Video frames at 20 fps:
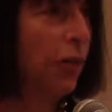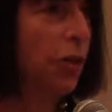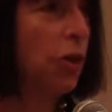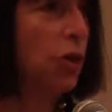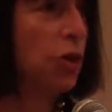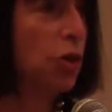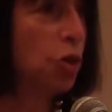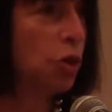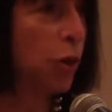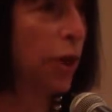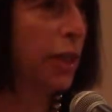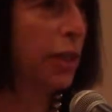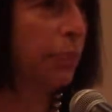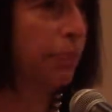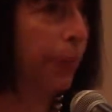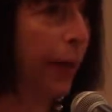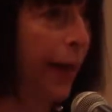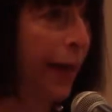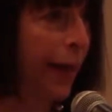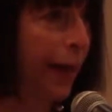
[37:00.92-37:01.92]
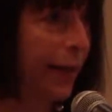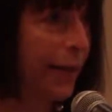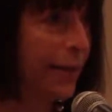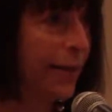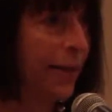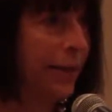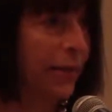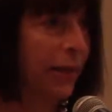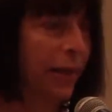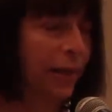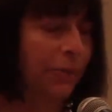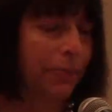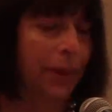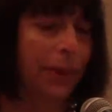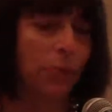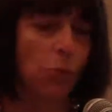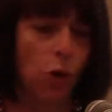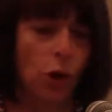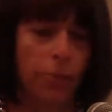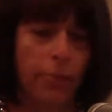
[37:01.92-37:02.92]
those stretch bands that's going to
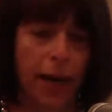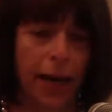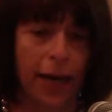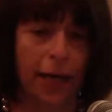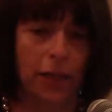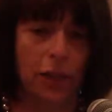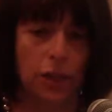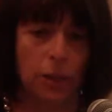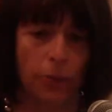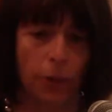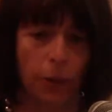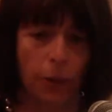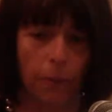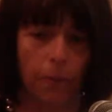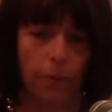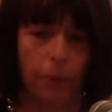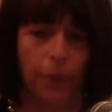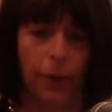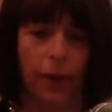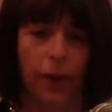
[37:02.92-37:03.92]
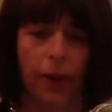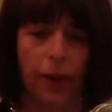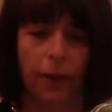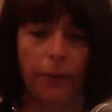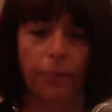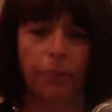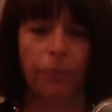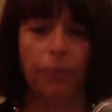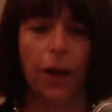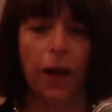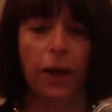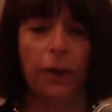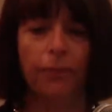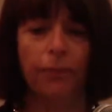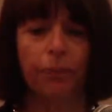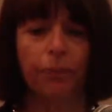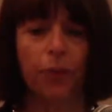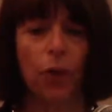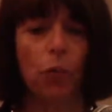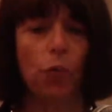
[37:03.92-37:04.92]
be more manageable. But
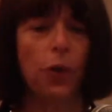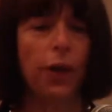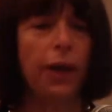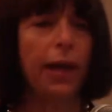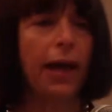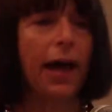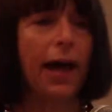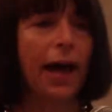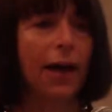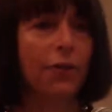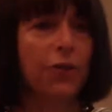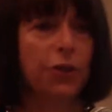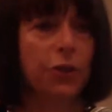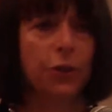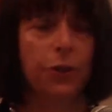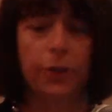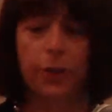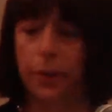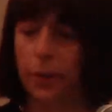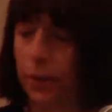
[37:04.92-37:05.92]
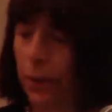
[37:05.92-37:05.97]
we have to, and